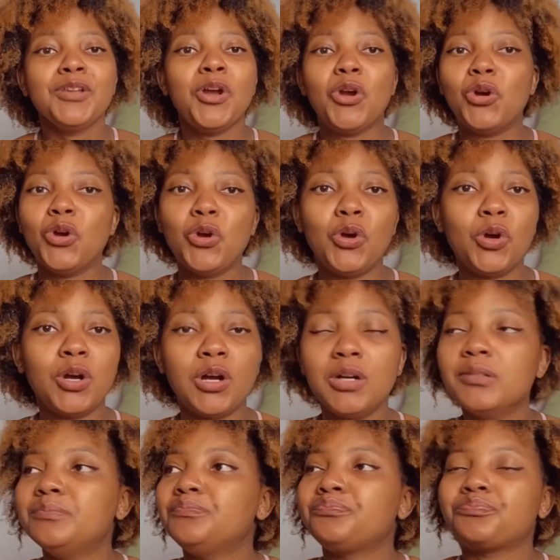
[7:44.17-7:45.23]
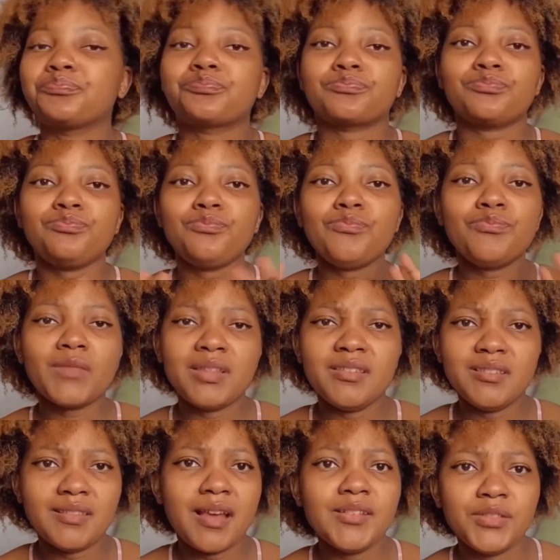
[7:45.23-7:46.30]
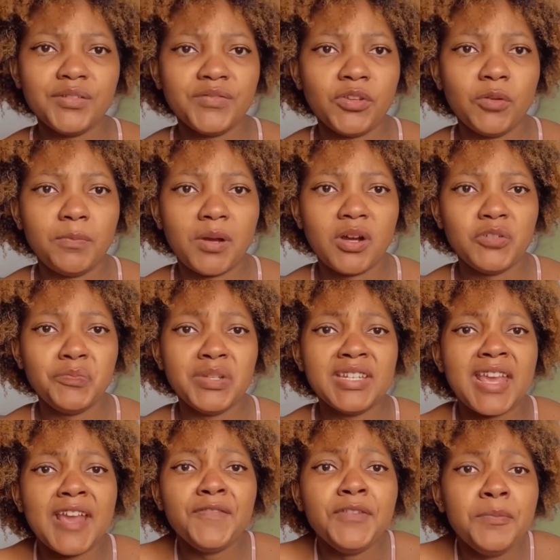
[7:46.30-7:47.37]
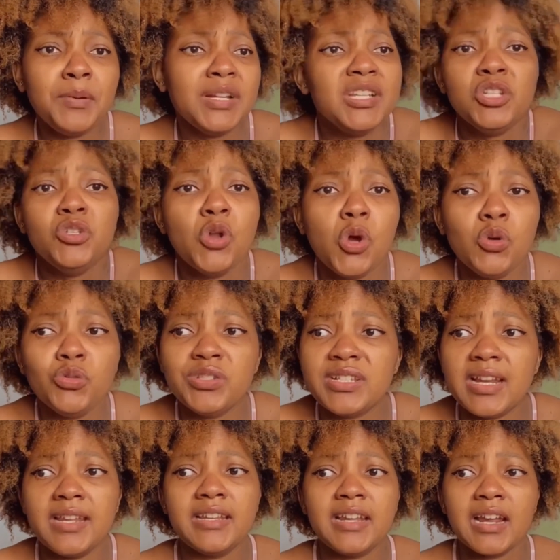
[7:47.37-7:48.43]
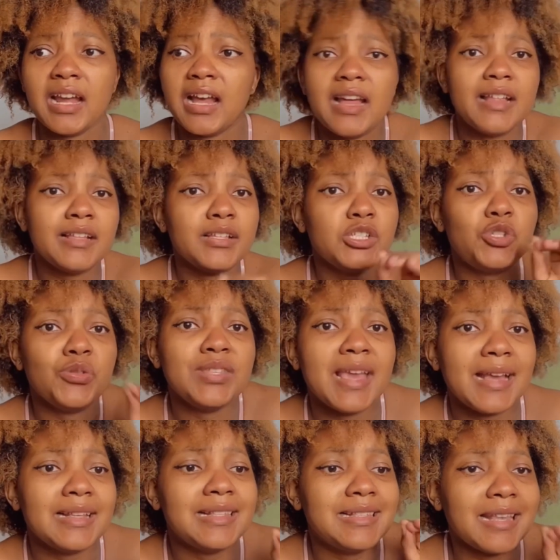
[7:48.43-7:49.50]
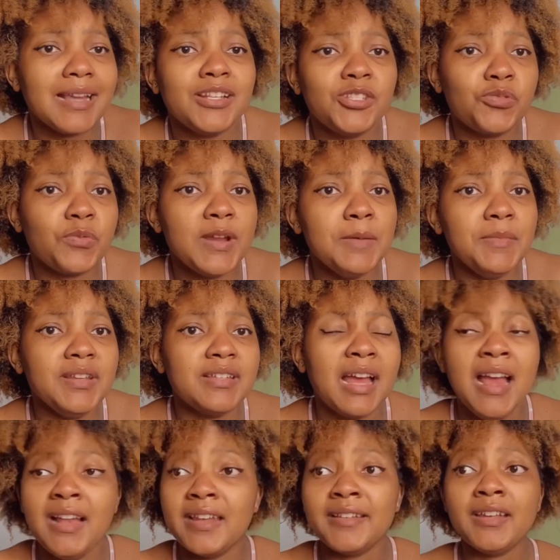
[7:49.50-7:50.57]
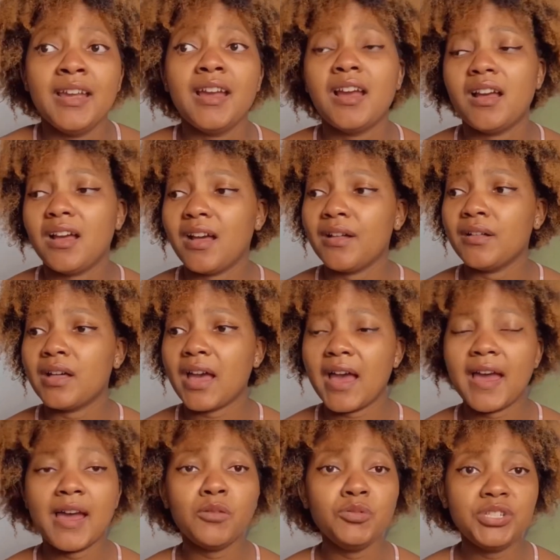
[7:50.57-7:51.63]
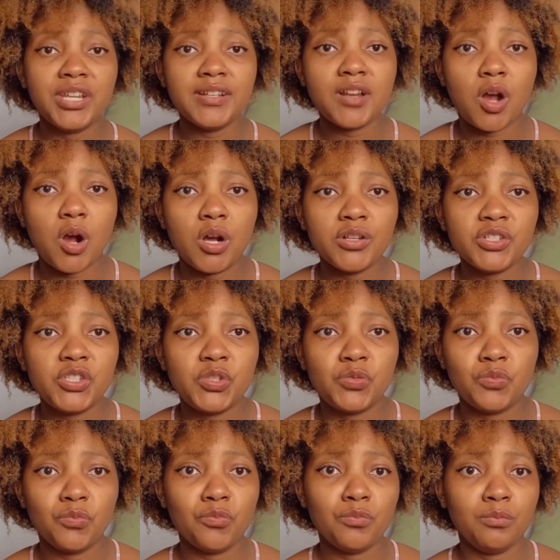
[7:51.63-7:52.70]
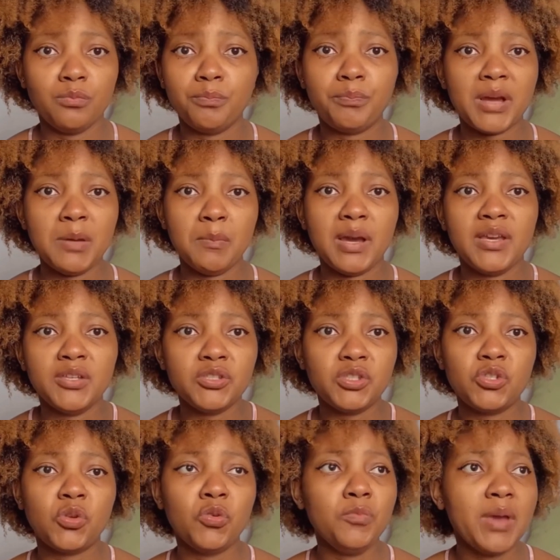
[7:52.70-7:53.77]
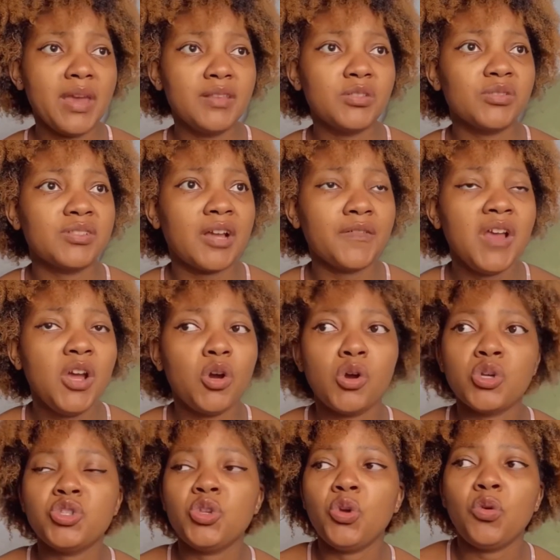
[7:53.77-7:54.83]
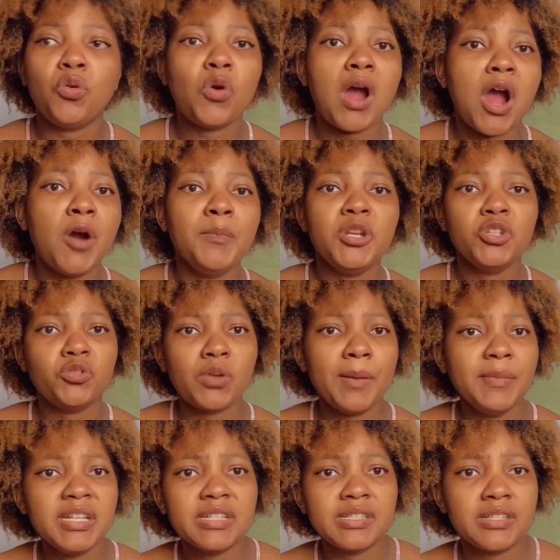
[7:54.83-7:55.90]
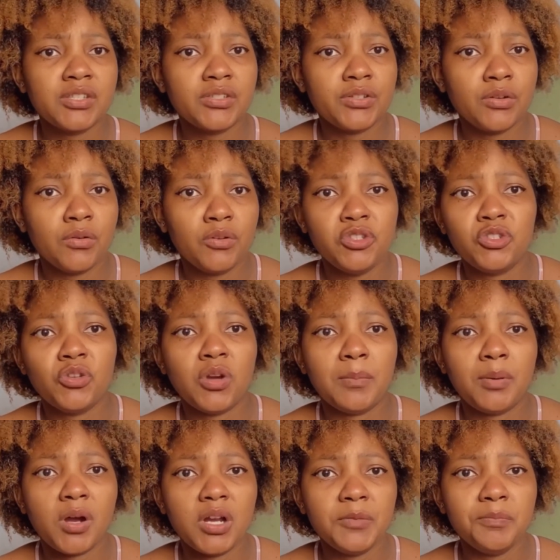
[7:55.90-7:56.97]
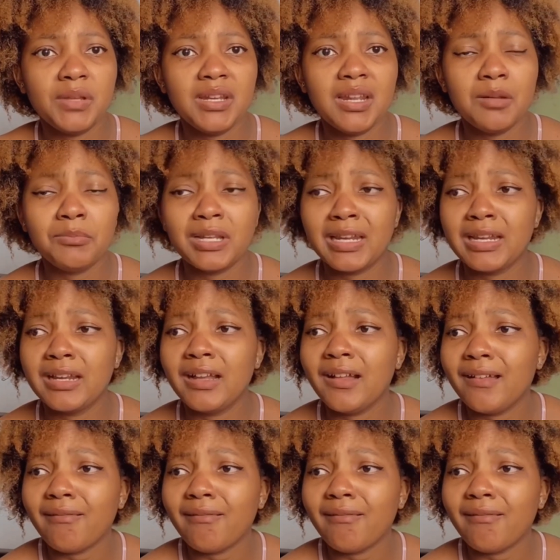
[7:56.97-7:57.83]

or the size of your apartment, everybody knows, like, to the exact square meter. Like, I would get asked by my schoolmates or stuff, also, how many square meters is your apartment? And I'm like,